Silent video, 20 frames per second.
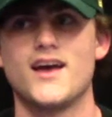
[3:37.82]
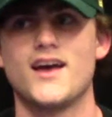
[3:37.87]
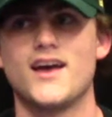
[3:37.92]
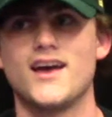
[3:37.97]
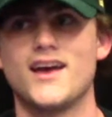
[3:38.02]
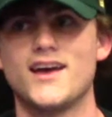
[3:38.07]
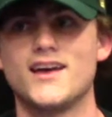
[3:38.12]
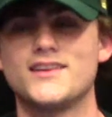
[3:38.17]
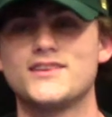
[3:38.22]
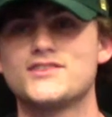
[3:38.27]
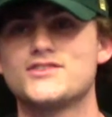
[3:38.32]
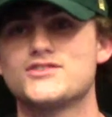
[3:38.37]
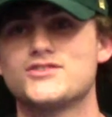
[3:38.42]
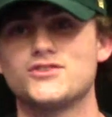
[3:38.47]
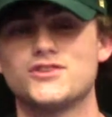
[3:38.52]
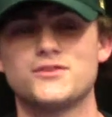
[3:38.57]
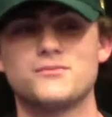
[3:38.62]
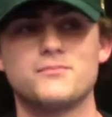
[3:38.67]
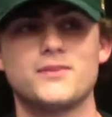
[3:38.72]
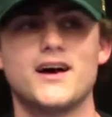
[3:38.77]
and the
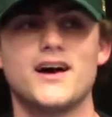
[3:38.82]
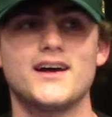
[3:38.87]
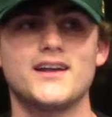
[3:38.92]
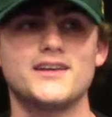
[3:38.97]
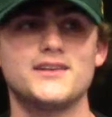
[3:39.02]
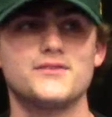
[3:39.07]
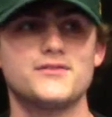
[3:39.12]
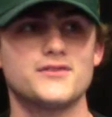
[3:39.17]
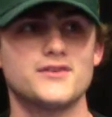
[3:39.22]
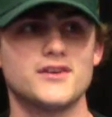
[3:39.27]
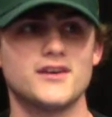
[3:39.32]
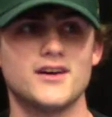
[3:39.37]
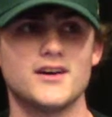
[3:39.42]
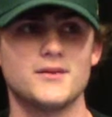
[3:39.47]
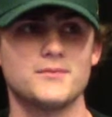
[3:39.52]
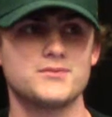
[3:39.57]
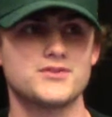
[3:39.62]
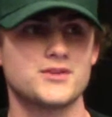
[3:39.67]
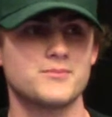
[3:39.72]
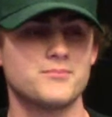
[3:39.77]
student body for
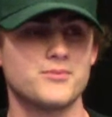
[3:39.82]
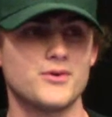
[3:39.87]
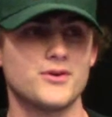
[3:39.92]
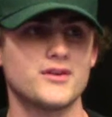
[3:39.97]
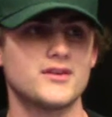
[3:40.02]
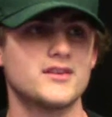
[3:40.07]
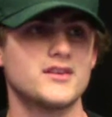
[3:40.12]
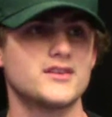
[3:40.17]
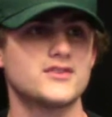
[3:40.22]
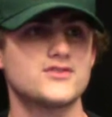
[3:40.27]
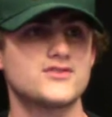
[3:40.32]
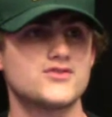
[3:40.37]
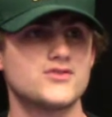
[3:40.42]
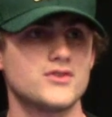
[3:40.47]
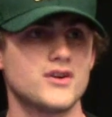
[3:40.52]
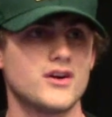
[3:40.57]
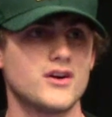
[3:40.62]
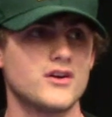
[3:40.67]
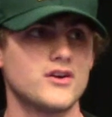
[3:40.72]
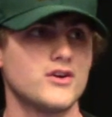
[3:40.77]
um, supporting us
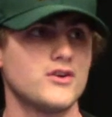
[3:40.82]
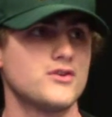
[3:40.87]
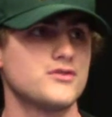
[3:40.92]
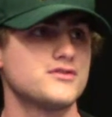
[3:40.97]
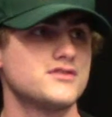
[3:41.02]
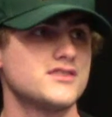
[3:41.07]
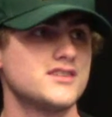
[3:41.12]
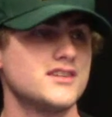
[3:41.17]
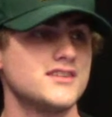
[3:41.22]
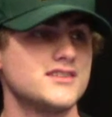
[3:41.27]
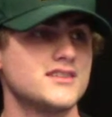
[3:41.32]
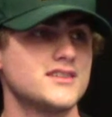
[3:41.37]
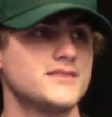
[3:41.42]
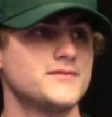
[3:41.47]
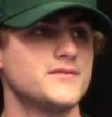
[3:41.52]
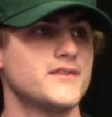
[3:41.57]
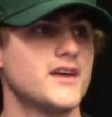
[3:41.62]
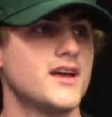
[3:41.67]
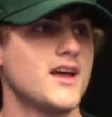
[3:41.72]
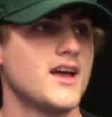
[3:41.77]
through our whole season
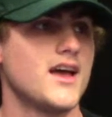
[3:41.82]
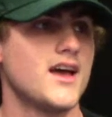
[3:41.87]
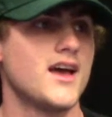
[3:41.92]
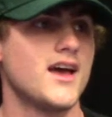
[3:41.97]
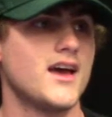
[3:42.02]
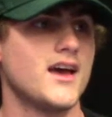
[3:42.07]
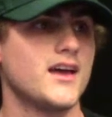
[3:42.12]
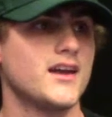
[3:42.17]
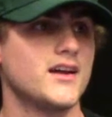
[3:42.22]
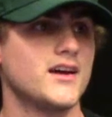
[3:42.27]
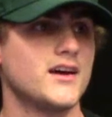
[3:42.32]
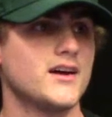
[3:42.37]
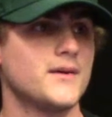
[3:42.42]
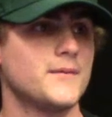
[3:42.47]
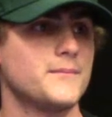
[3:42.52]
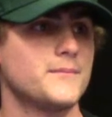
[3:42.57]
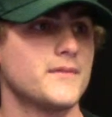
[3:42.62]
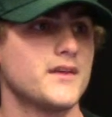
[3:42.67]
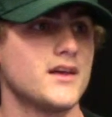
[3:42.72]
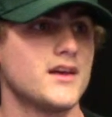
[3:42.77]
and
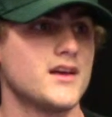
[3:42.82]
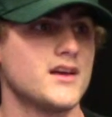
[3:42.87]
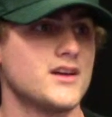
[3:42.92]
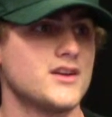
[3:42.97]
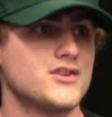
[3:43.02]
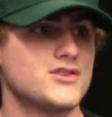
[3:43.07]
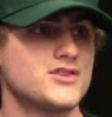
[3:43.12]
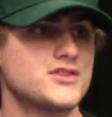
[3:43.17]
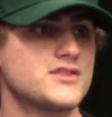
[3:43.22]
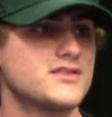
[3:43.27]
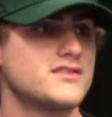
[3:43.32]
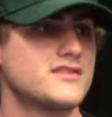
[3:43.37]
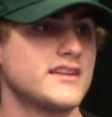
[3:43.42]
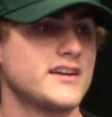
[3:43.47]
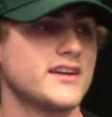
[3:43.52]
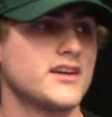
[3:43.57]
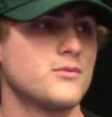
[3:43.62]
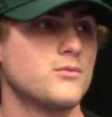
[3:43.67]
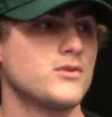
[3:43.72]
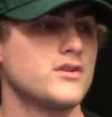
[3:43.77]
um, just
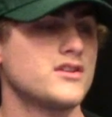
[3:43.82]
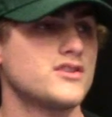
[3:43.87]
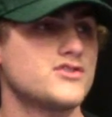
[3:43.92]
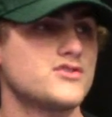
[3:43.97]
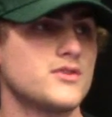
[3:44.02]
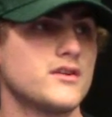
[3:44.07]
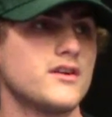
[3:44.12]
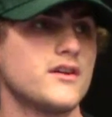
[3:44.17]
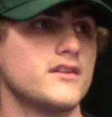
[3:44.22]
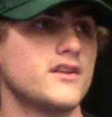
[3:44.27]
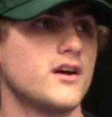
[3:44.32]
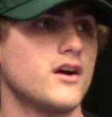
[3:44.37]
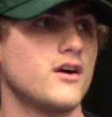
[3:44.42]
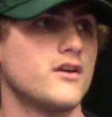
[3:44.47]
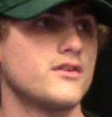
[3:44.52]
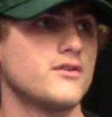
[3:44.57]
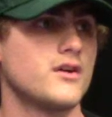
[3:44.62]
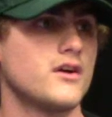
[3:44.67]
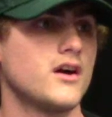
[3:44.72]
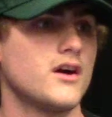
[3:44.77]
sticking with us through
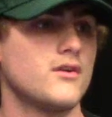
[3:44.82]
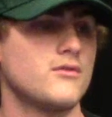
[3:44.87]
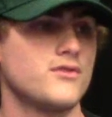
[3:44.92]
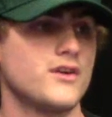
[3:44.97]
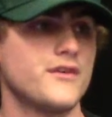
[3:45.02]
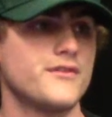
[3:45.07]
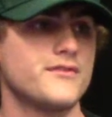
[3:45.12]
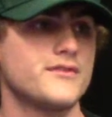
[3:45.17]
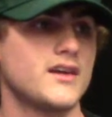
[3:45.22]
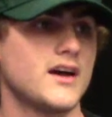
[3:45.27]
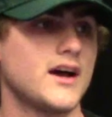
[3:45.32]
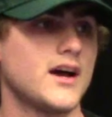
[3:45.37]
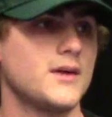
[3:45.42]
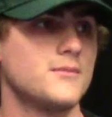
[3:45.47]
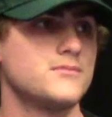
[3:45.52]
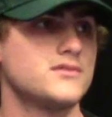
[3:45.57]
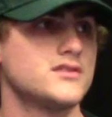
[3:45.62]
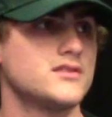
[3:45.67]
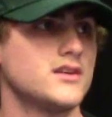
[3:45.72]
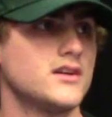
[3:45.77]
all the rough
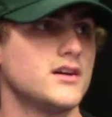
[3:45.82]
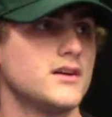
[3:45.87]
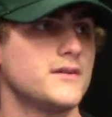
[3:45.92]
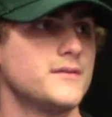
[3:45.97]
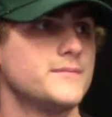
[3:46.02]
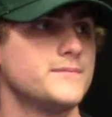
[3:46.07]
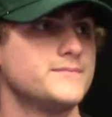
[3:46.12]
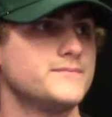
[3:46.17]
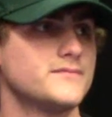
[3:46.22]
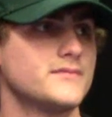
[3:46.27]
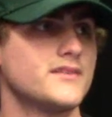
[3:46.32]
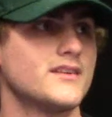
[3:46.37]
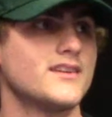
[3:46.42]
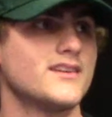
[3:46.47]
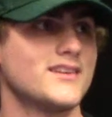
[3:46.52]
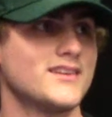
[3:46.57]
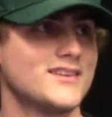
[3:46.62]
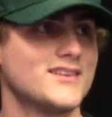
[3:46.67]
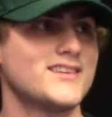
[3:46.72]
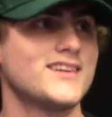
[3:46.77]
times and uh,
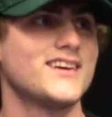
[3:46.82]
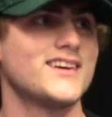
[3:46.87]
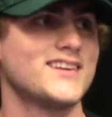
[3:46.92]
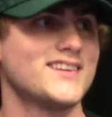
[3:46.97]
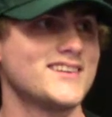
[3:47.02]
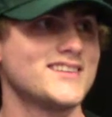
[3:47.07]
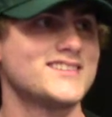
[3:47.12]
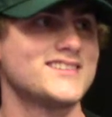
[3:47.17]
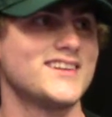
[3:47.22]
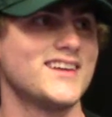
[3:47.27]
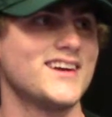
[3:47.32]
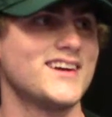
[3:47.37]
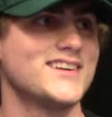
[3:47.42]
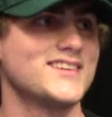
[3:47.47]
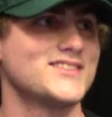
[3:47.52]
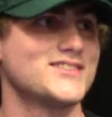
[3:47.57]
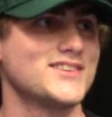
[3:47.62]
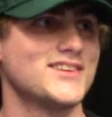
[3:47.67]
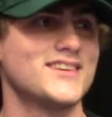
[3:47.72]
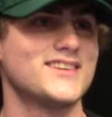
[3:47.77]
getting us
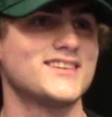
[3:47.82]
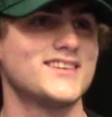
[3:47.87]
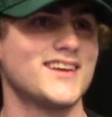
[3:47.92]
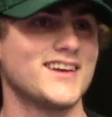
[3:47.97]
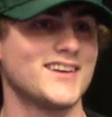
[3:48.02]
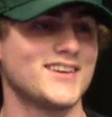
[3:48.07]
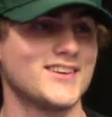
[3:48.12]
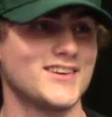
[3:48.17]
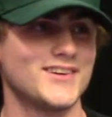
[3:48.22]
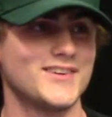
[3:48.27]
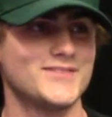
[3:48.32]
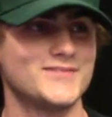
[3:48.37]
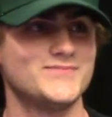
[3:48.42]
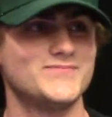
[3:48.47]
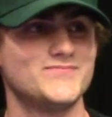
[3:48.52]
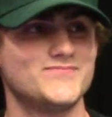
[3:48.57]
there. So thank y'all.